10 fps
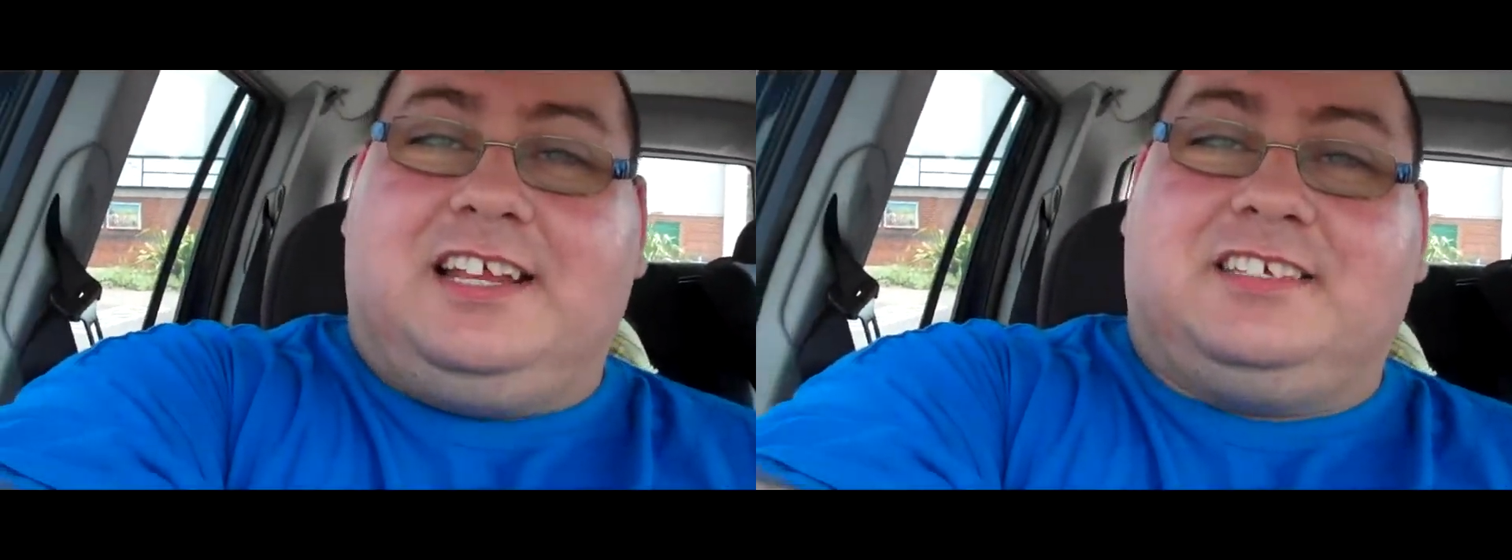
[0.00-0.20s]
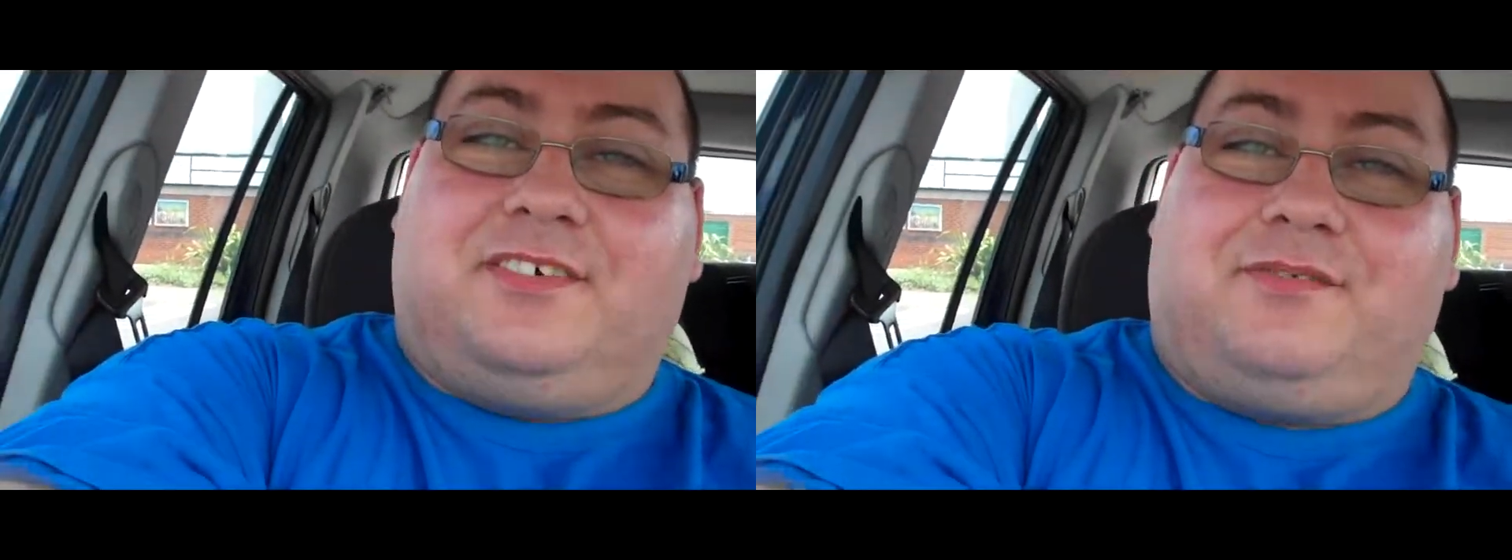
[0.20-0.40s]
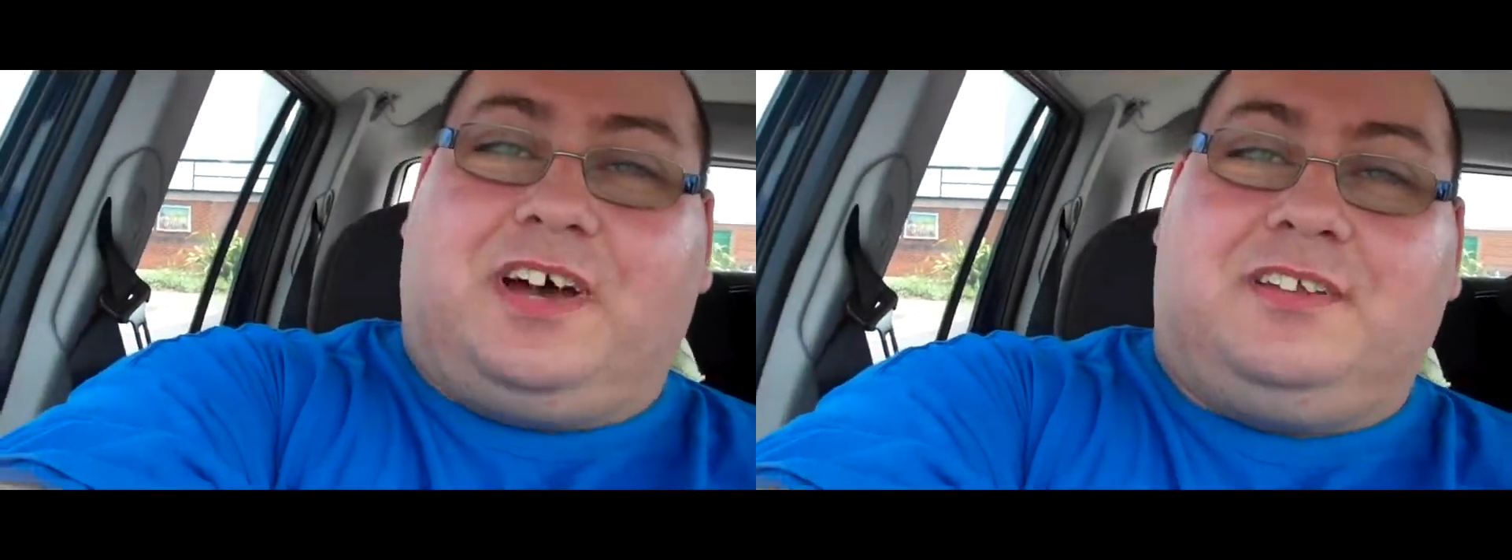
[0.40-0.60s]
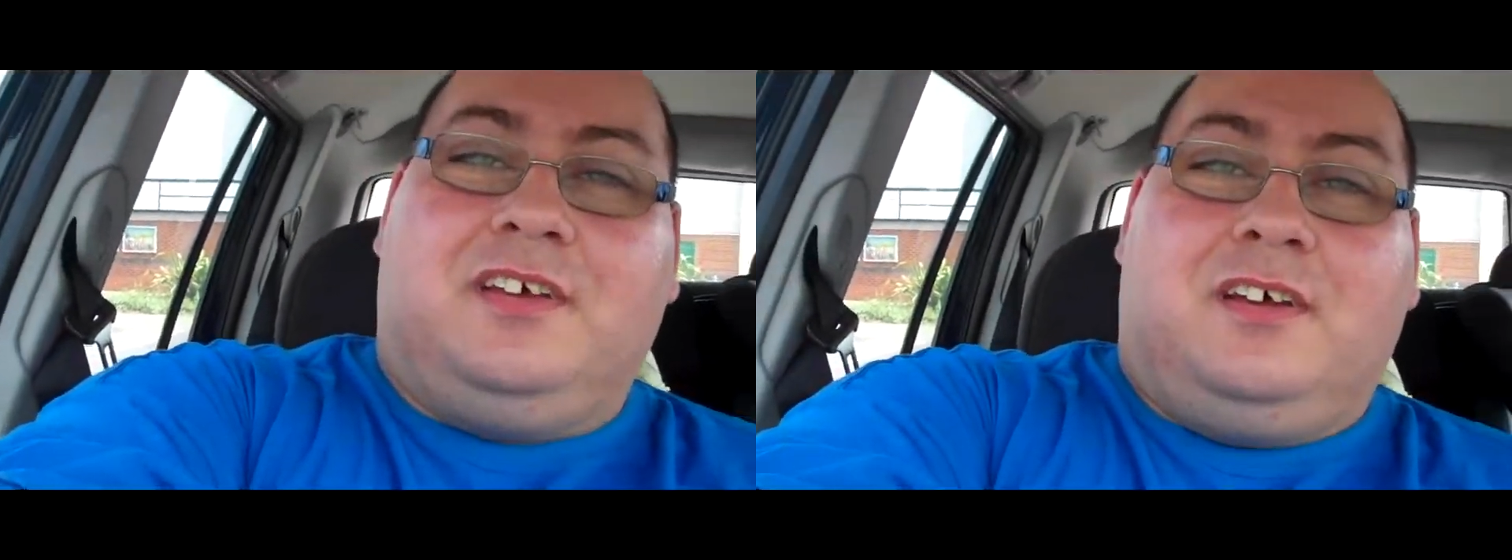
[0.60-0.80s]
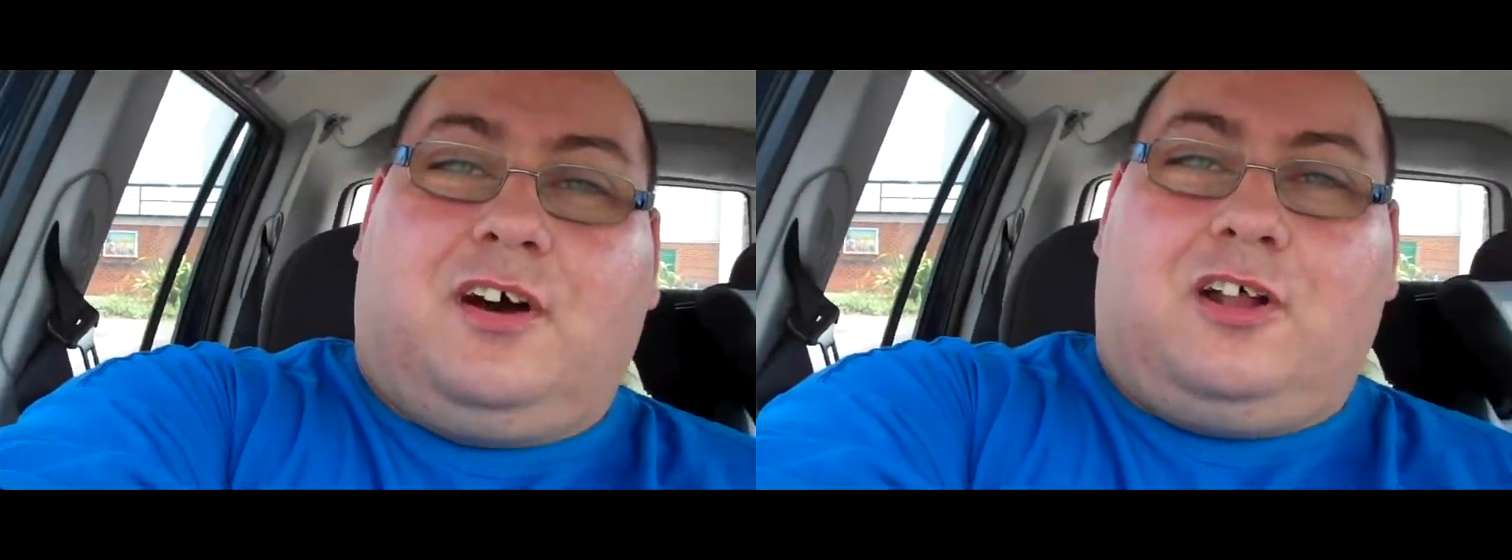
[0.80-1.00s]
aliens are fun.
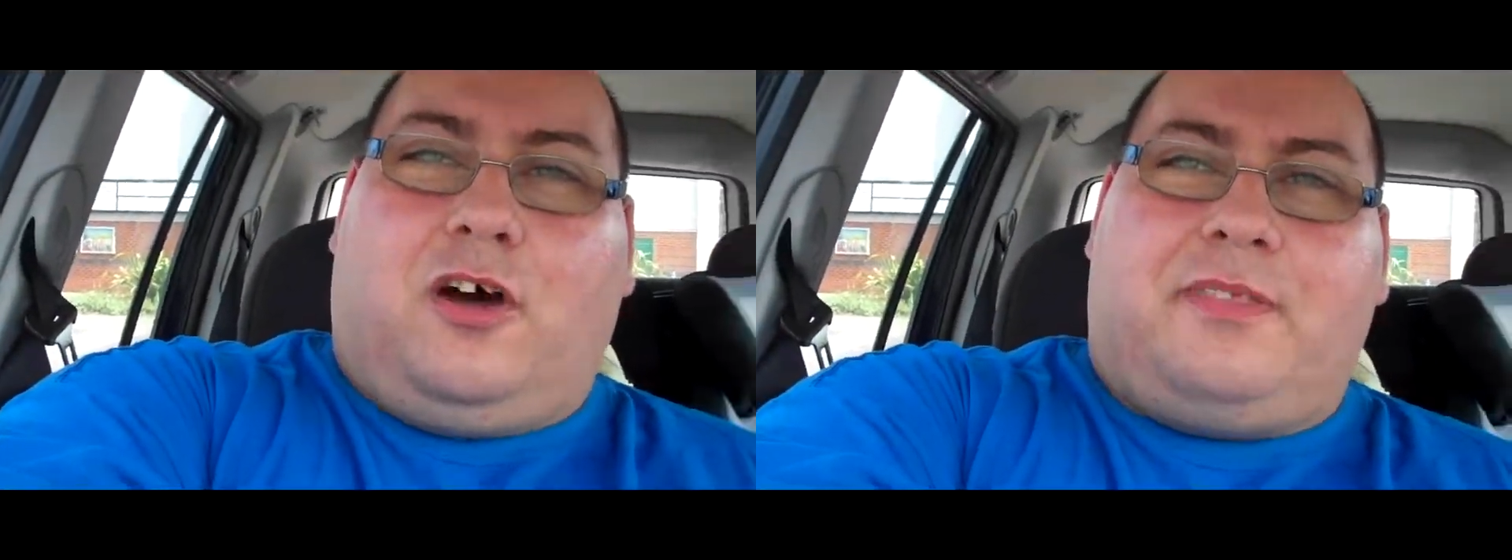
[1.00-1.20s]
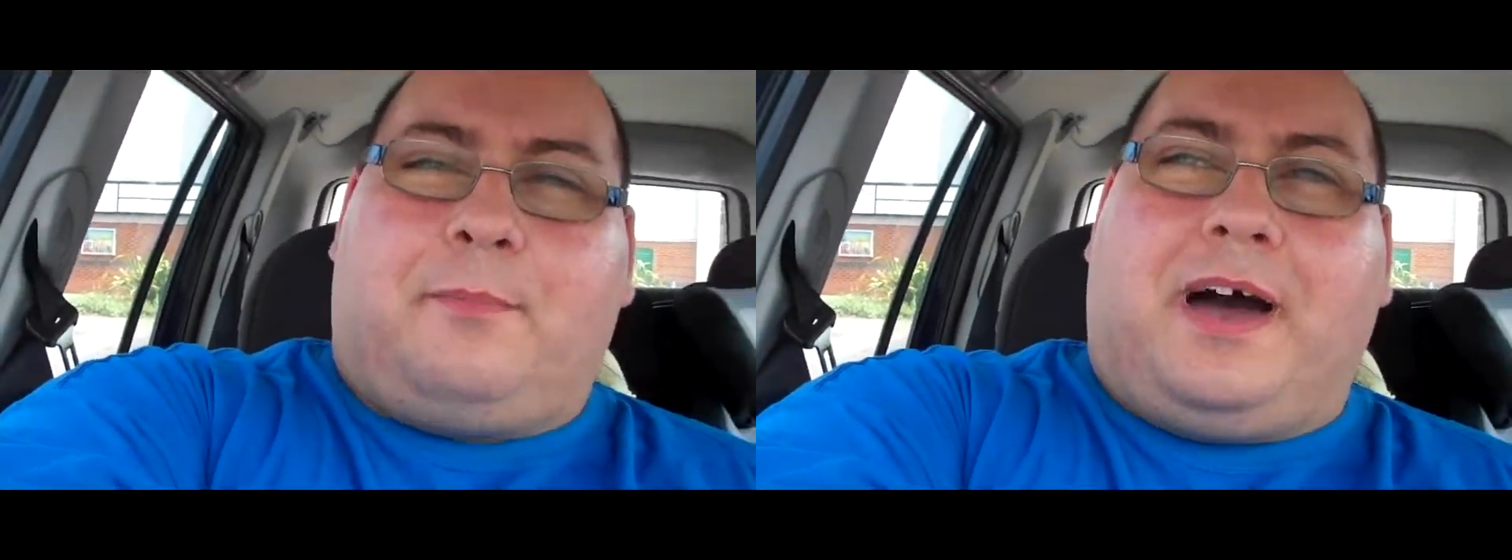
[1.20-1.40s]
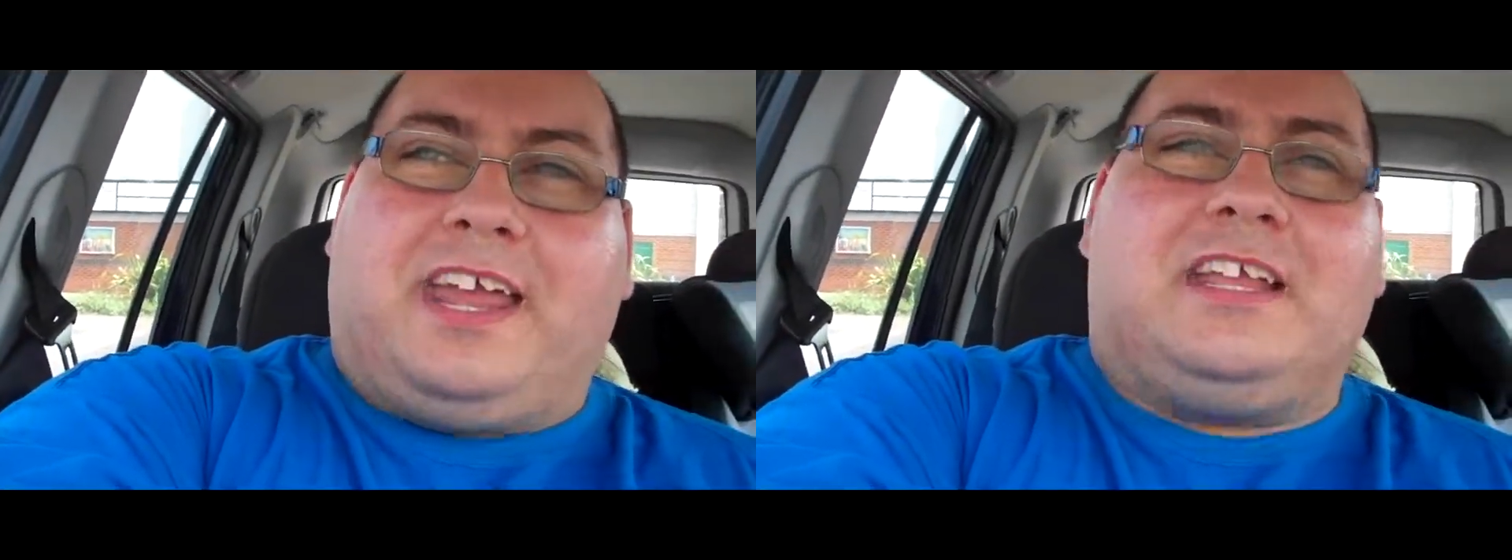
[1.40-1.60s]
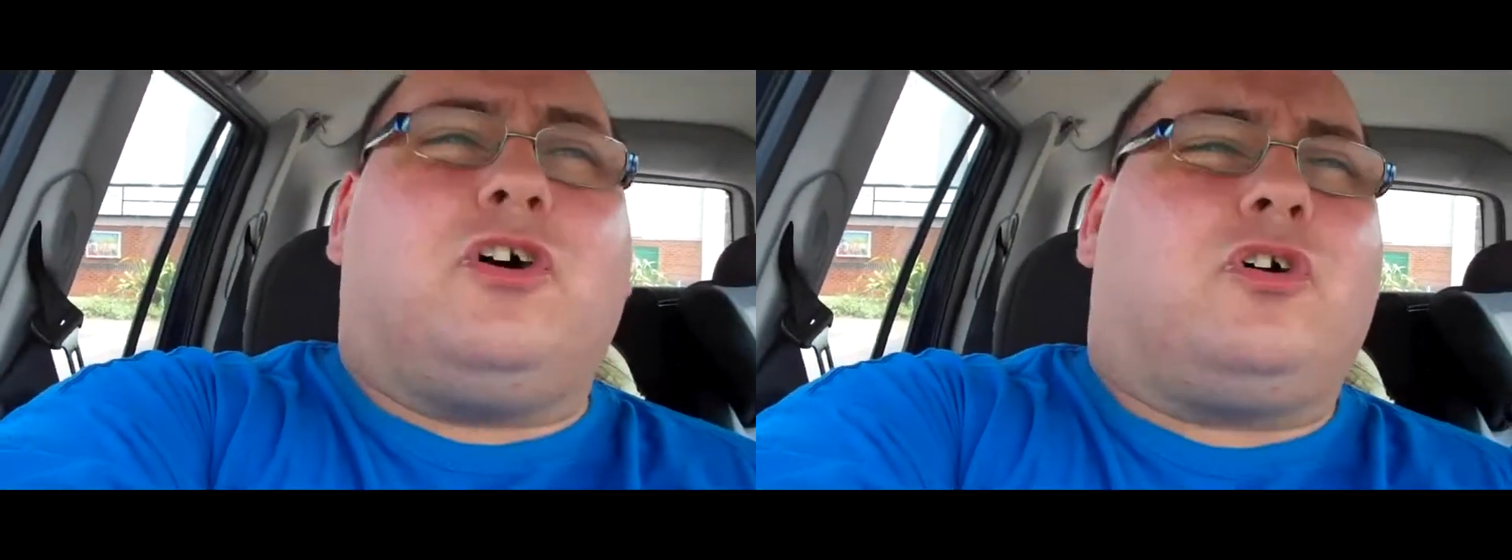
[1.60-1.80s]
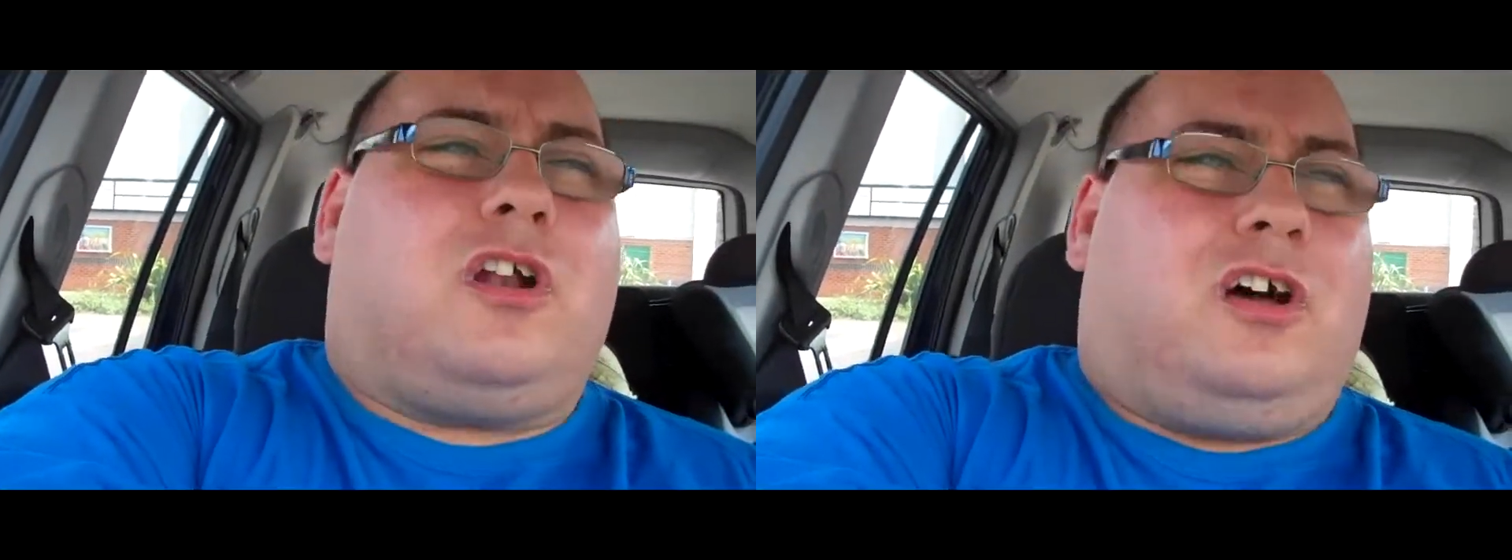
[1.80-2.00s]
I liked the puggy dog